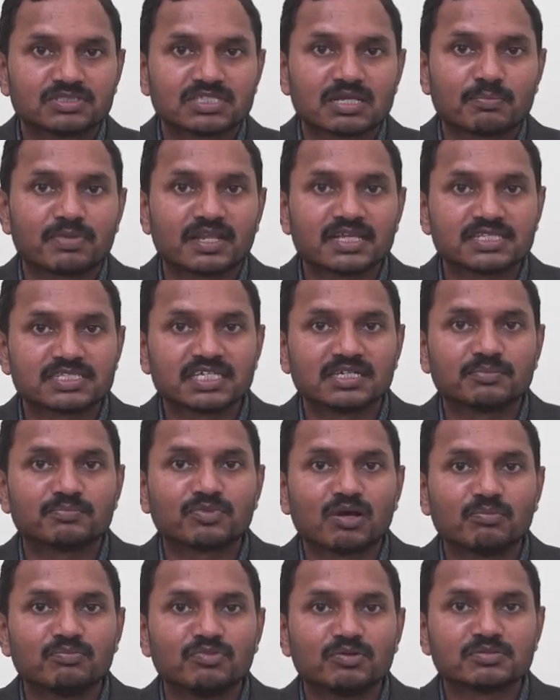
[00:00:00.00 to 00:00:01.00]
Supply side
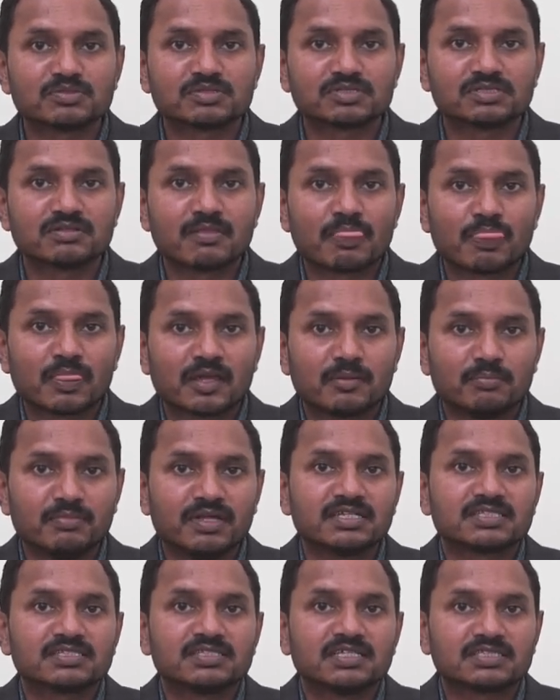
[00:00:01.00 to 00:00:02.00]
problems
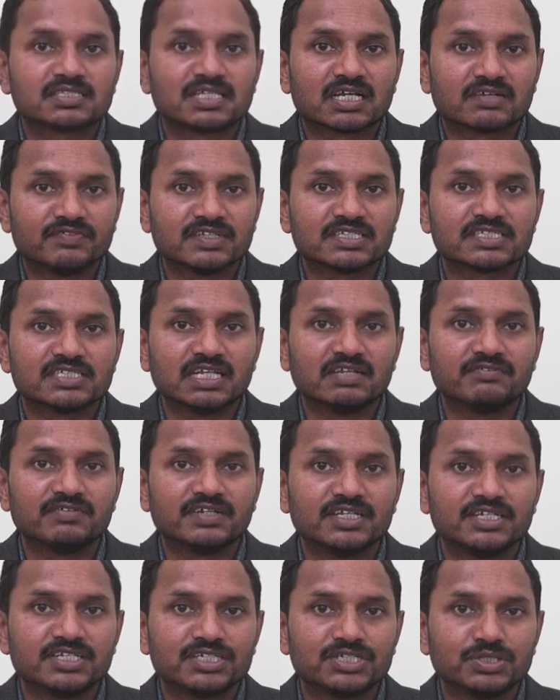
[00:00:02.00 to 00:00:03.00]
means the service
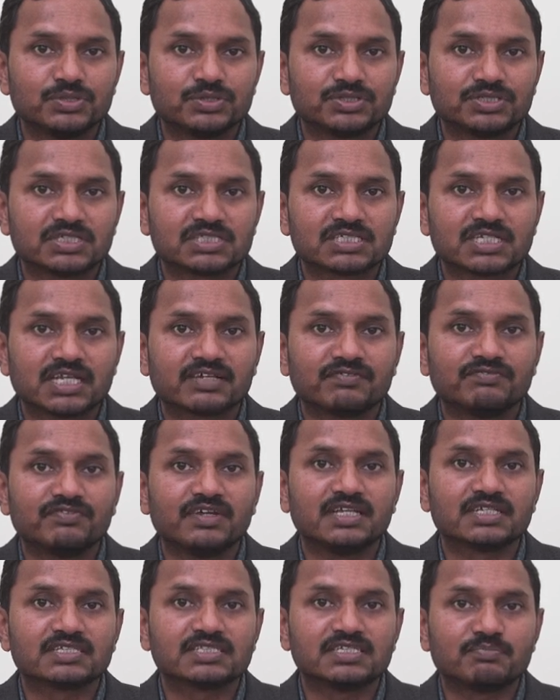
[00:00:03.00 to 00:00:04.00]
delivery institutions like
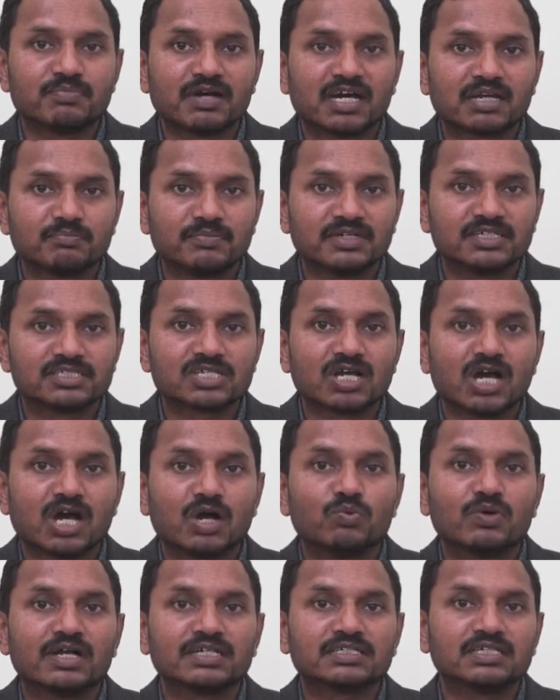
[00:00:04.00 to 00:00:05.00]
various departments,
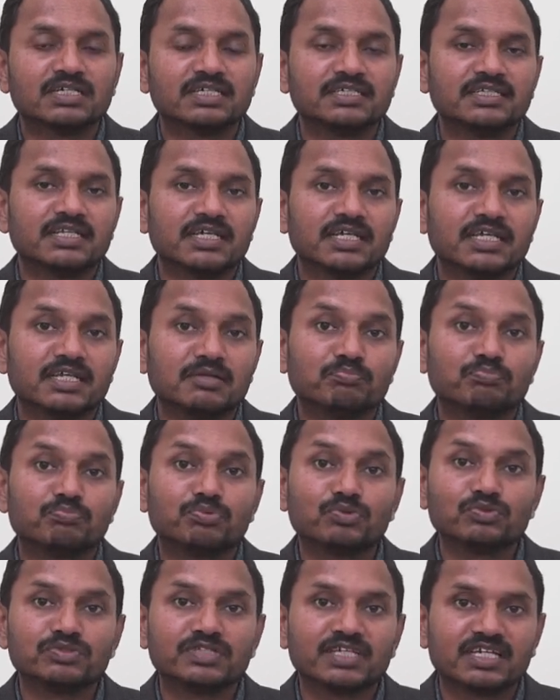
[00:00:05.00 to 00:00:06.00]
how actually they
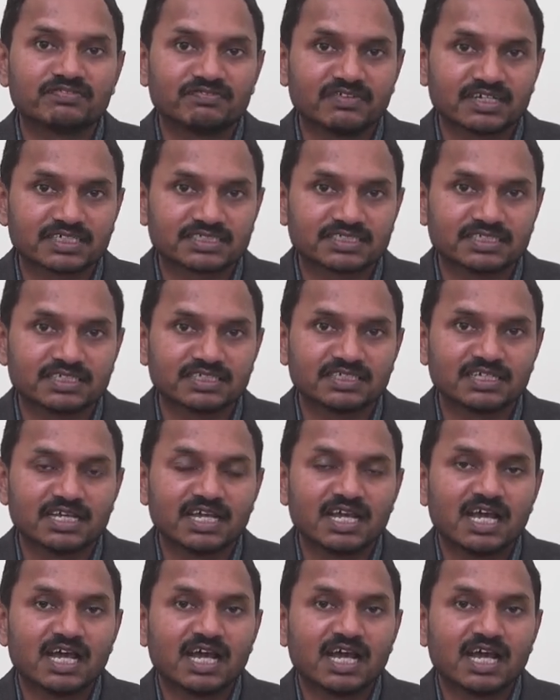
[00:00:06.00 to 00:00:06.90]
improve their functioning,